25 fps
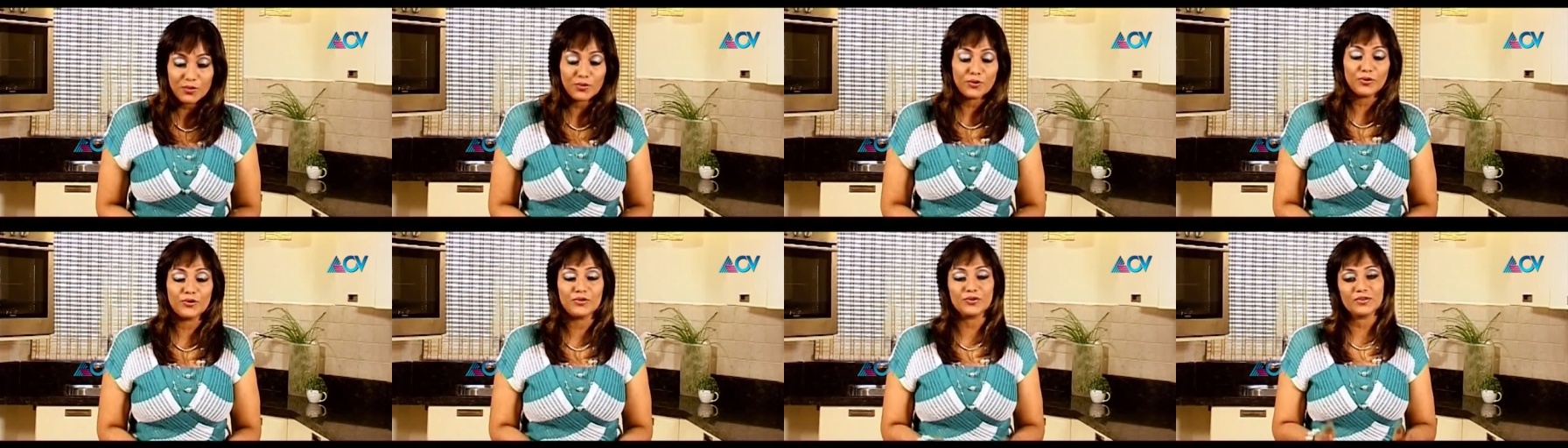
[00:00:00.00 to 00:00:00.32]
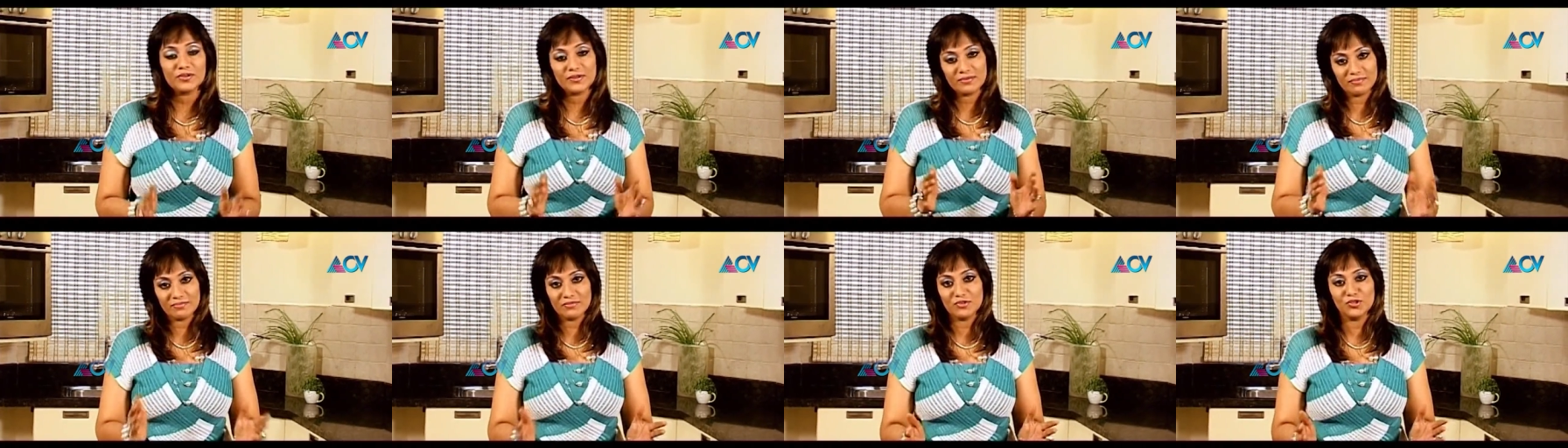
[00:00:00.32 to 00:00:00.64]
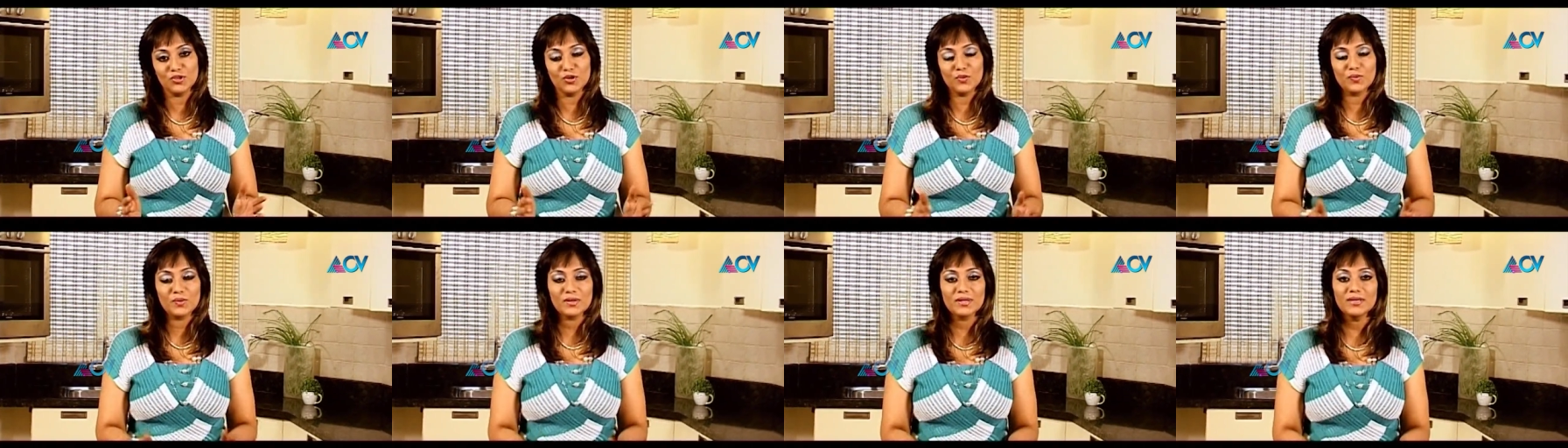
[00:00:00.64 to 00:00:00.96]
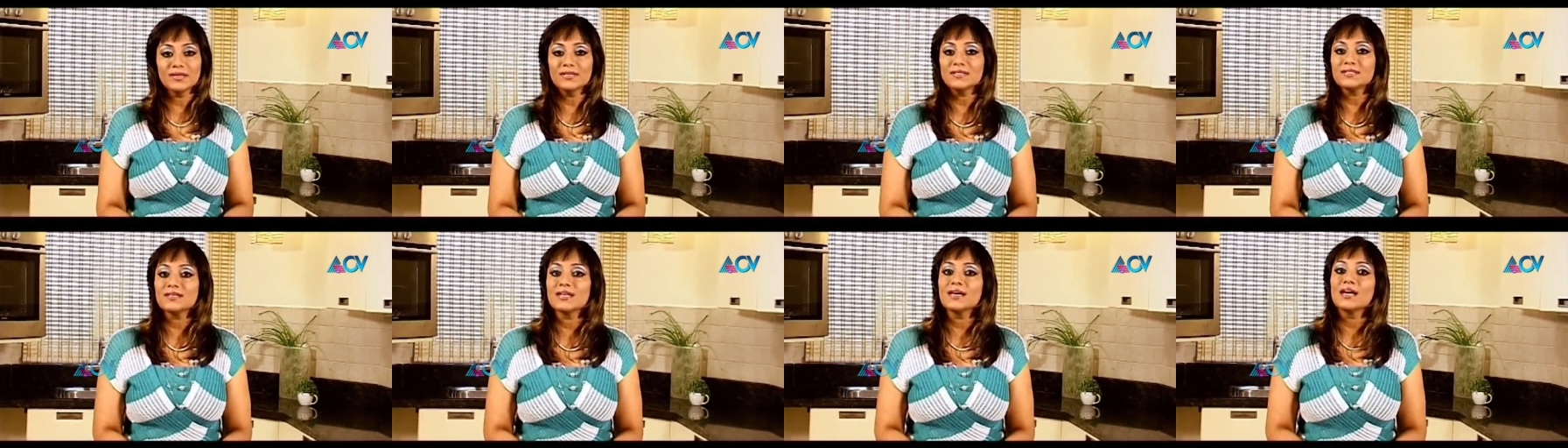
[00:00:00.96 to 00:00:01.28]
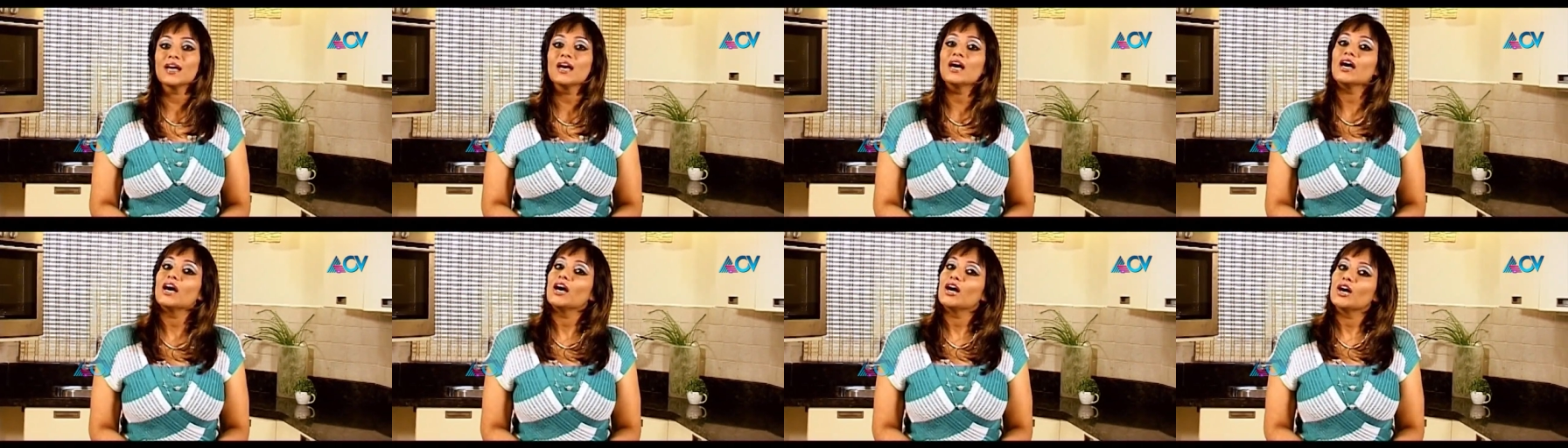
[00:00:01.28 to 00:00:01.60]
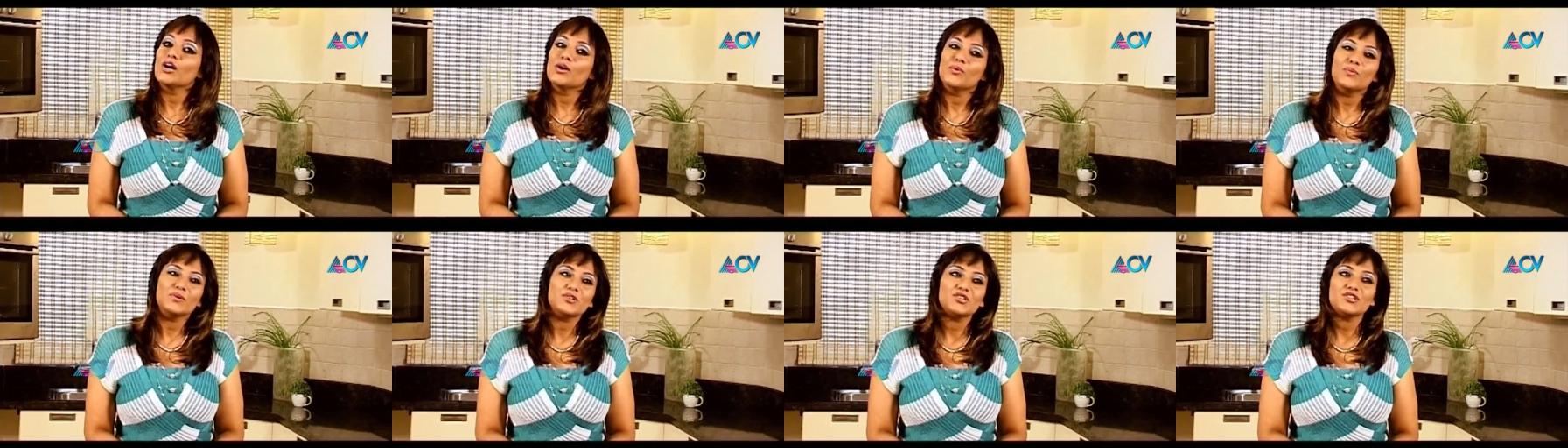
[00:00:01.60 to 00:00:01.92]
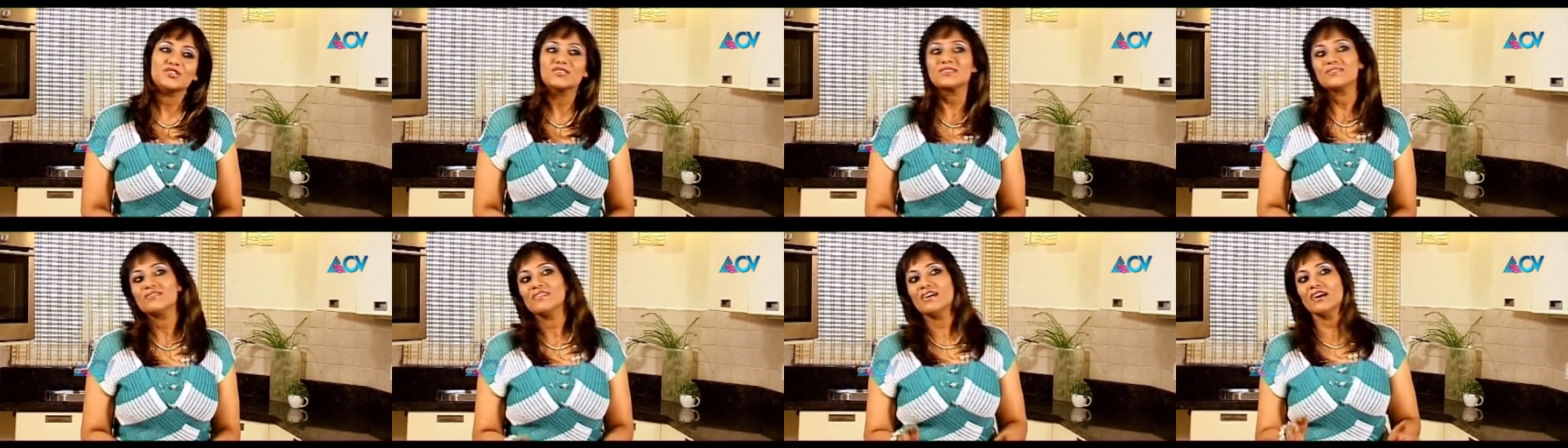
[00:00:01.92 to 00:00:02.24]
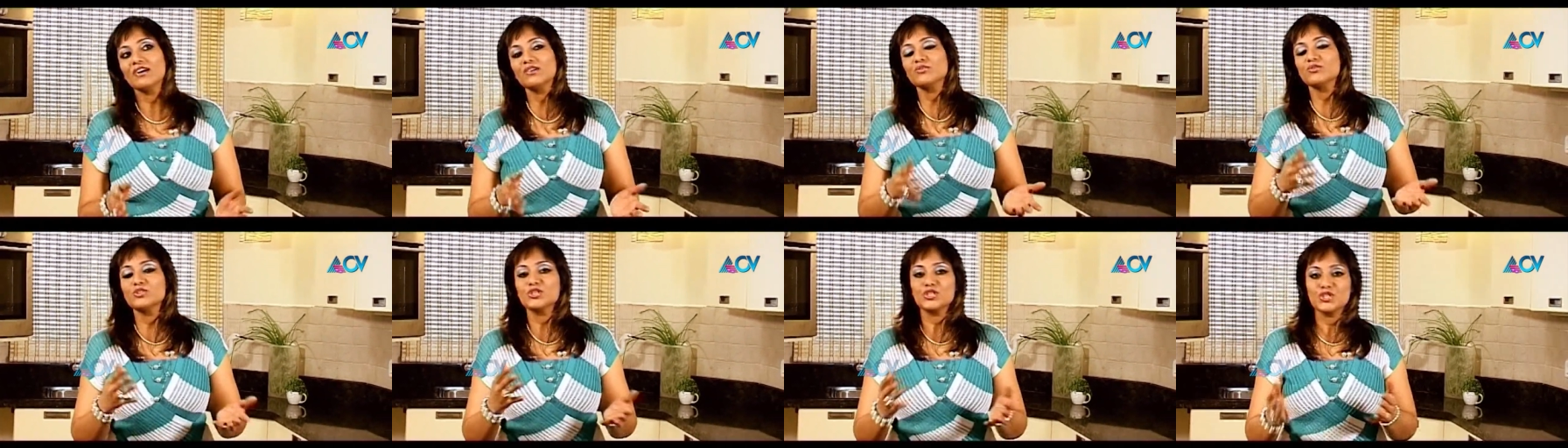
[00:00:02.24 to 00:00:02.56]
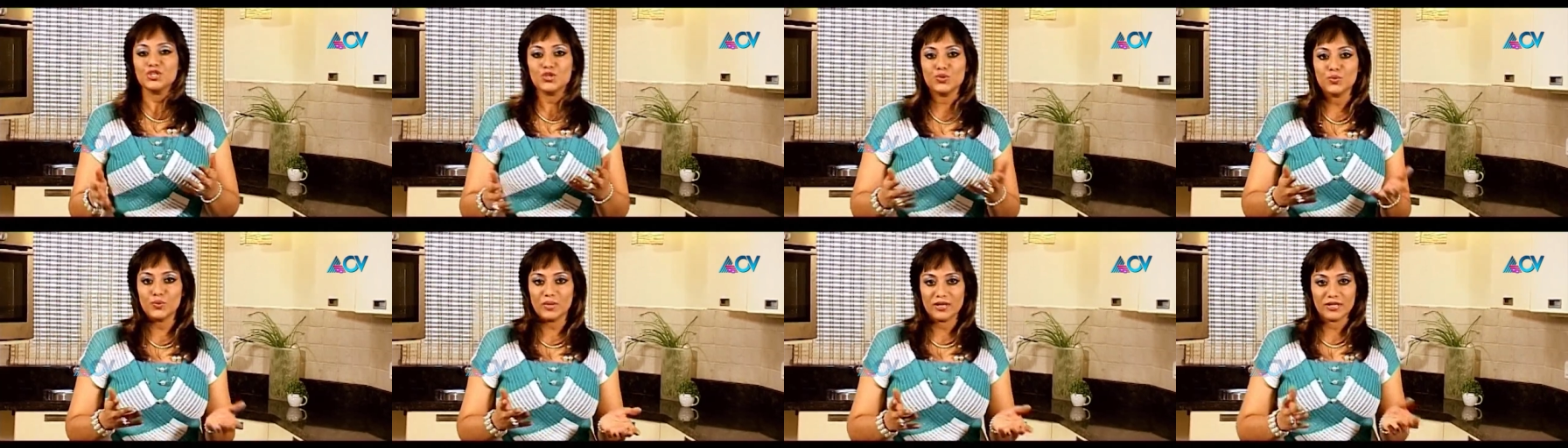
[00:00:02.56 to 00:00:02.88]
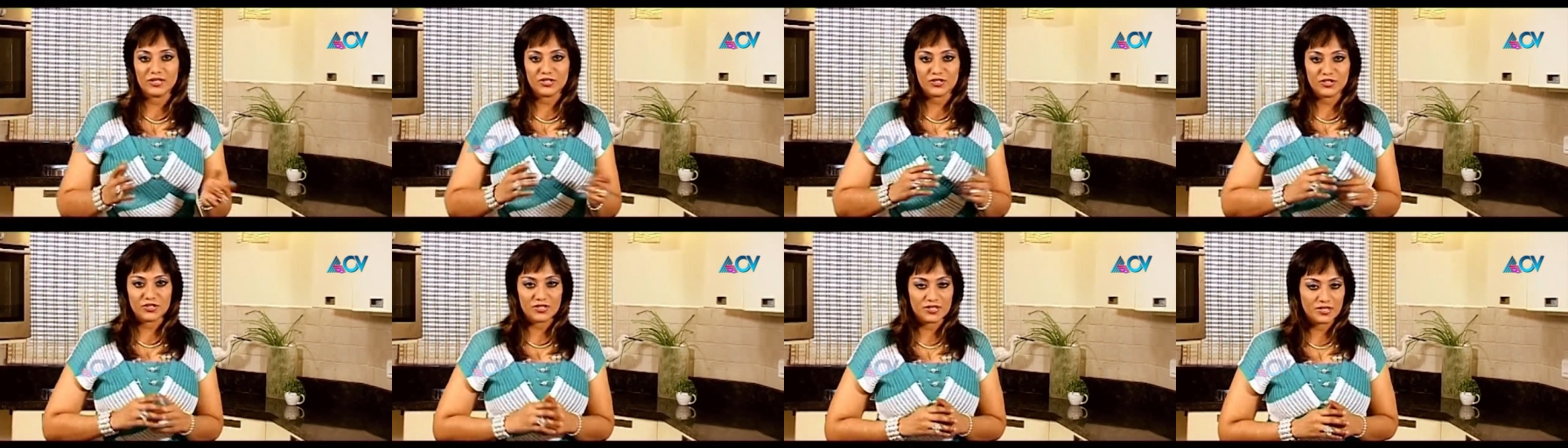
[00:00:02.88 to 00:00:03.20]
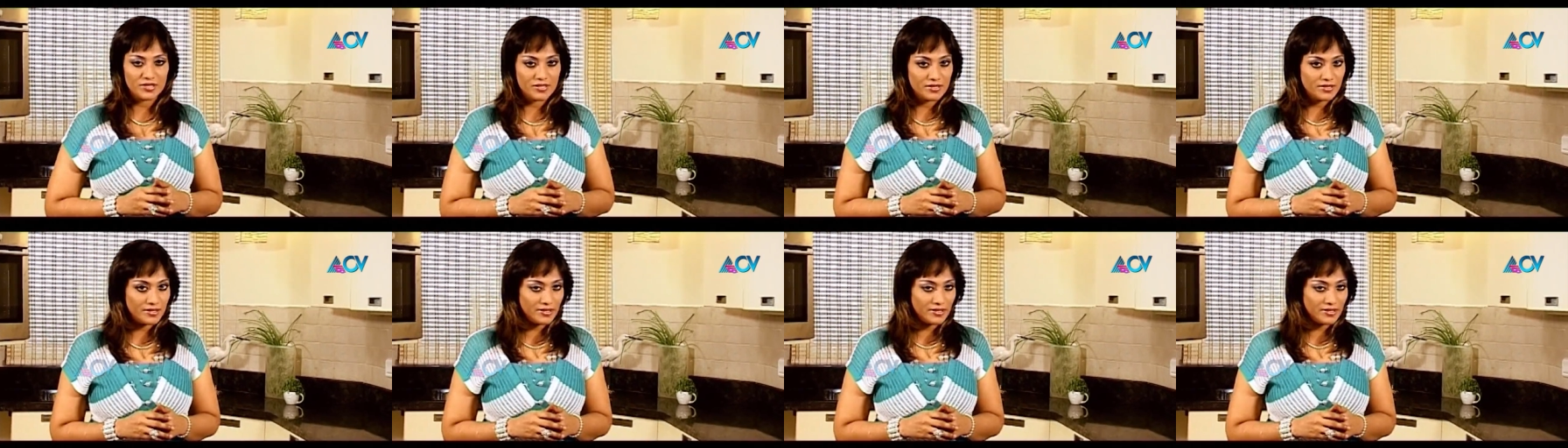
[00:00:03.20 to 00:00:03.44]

or yogurt, which is around 200